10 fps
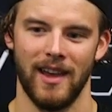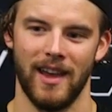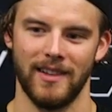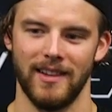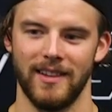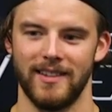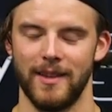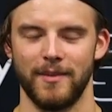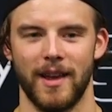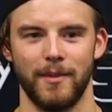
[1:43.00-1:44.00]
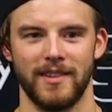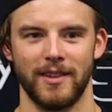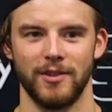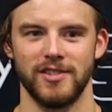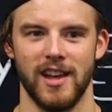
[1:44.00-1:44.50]
at the same time, it's a
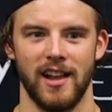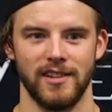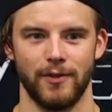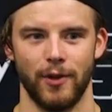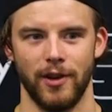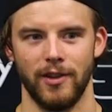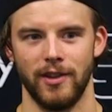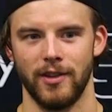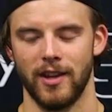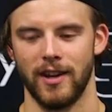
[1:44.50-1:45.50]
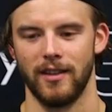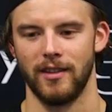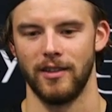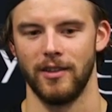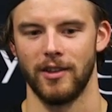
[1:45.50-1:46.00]
good challenge for you. You
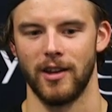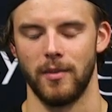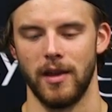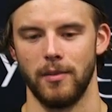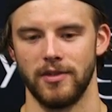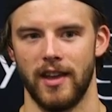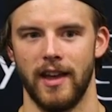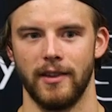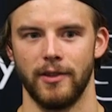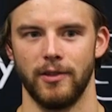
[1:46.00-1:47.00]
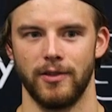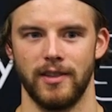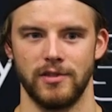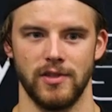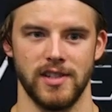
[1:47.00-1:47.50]
gotta be able to handle those
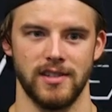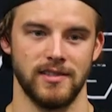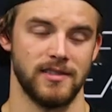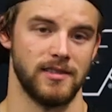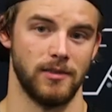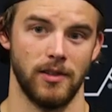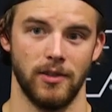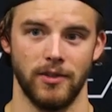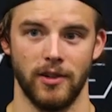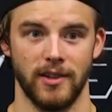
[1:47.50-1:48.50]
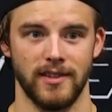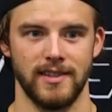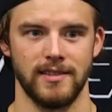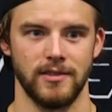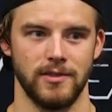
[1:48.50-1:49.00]
situations during the
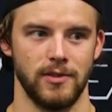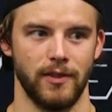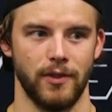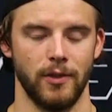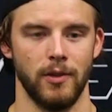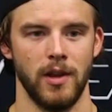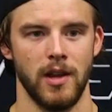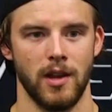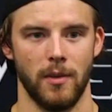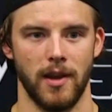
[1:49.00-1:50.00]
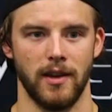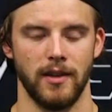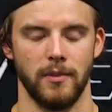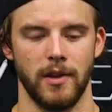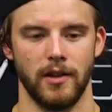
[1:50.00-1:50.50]
season too. If you come in
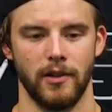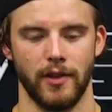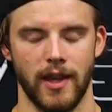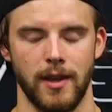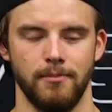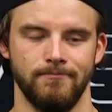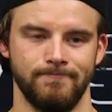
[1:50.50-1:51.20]
the middle of a game.